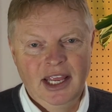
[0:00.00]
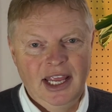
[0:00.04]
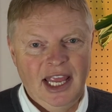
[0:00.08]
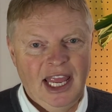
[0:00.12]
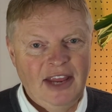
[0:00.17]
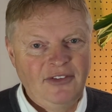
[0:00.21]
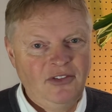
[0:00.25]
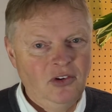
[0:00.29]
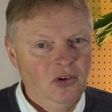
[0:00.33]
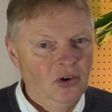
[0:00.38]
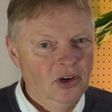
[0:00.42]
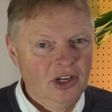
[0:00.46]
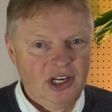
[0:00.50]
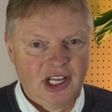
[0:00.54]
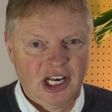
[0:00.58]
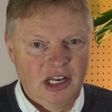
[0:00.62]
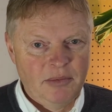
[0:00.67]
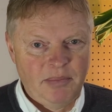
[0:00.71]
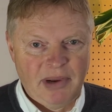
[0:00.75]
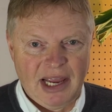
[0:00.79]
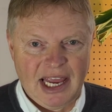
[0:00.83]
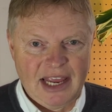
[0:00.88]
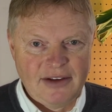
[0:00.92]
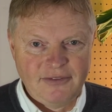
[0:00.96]
If you're looking
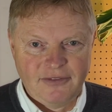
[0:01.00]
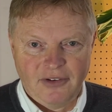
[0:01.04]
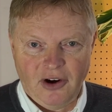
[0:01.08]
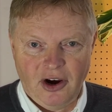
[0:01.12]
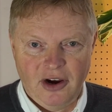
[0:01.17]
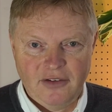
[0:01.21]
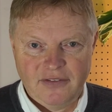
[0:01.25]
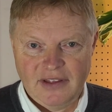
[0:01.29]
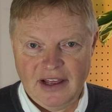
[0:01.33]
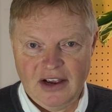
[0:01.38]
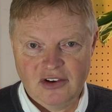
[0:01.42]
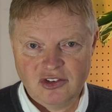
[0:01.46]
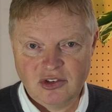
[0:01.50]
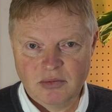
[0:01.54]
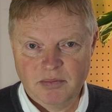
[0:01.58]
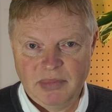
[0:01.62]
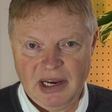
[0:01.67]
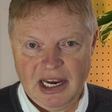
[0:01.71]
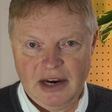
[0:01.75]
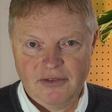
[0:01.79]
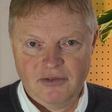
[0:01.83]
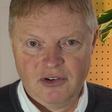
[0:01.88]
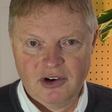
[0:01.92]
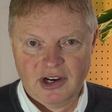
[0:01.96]
at paying
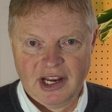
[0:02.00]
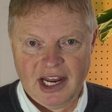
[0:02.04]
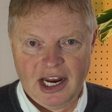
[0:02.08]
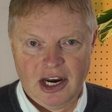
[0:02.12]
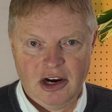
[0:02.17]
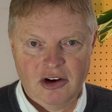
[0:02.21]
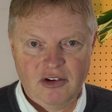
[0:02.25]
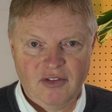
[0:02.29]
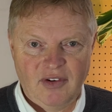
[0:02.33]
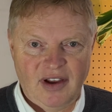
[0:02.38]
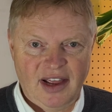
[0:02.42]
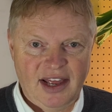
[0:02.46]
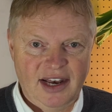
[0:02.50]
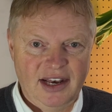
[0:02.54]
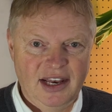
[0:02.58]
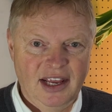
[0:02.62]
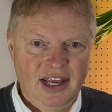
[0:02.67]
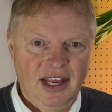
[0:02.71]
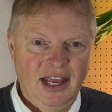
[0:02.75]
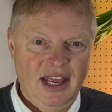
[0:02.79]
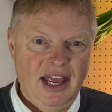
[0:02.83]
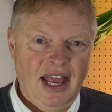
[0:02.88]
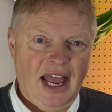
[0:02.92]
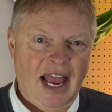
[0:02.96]
£5,000 for a caravan
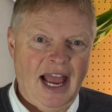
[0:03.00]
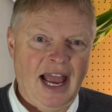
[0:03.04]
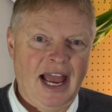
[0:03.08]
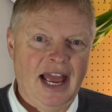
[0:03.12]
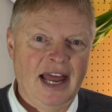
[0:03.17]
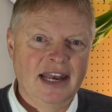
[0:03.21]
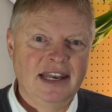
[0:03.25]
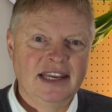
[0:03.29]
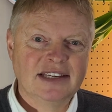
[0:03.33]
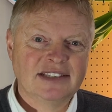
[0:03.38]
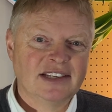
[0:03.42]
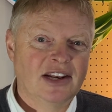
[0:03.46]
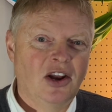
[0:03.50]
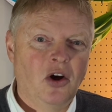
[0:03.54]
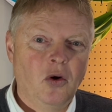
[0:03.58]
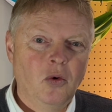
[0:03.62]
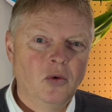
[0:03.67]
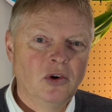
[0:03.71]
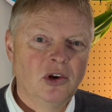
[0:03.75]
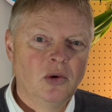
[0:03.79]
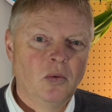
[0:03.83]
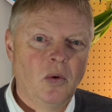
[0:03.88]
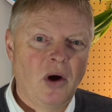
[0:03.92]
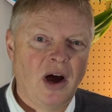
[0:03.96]
and it's an
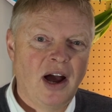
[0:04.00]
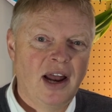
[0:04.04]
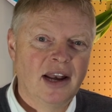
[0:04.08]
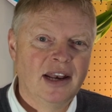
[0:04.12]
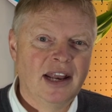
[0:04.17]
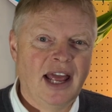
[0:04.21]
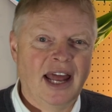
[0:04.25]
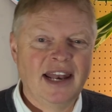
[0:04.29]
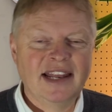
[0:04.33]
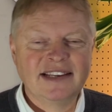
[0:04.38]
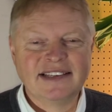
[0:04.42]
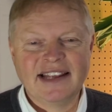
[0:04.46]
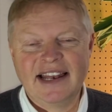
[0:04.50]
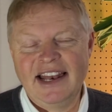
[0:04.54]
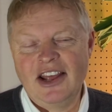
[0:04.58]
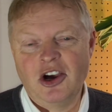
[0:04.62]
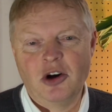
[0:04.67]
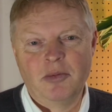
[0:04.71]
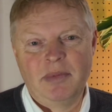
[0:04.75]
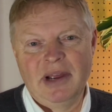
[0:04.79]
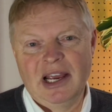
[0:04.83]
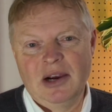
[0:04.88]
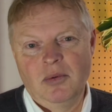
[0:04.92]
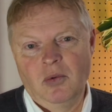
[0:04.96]
older one and there's a
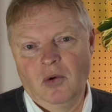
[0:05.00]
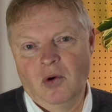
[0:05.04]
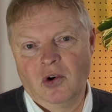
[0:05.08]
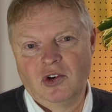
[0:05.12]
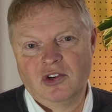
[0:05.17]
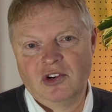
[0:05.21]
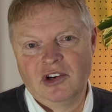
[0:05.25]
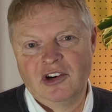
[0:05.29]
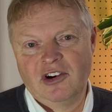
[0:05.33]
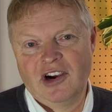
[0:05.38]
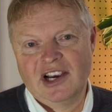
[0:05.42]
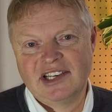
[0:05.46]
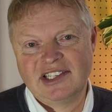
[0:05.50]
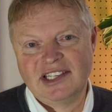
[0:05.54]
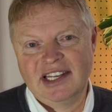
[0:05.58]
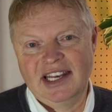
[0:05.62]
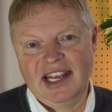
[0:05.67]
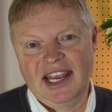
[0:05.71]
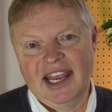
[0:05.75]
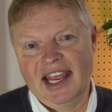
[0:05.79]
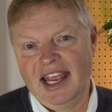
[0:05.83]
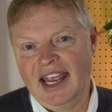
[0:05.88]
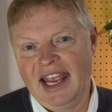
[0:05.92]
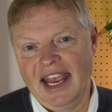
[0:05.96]
little bit of water ingress in
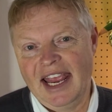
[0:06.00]
it,